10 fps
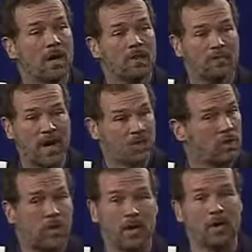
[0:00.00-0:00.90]
The
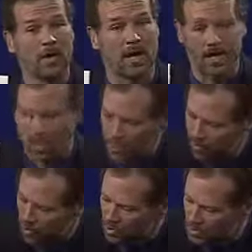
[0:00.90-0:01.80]
fossil record, and I can
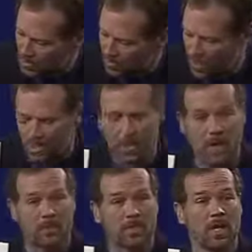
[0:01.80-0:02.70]
give you specific
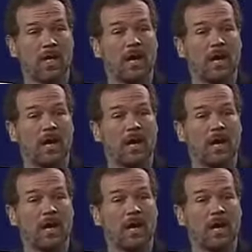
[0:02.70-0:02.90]
examples,